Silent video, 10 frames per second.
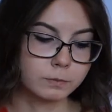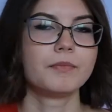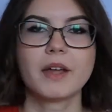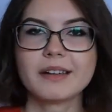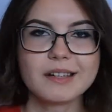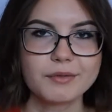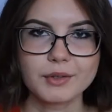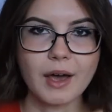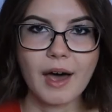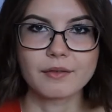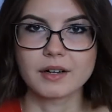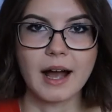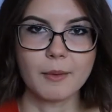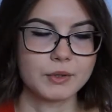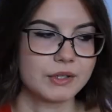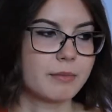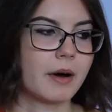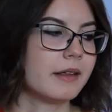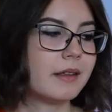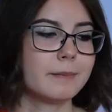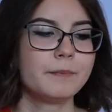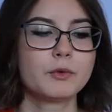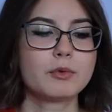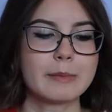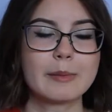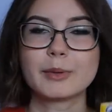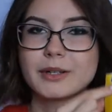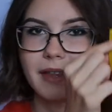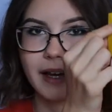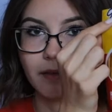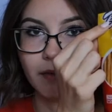And if you ever happen to buy them, remember that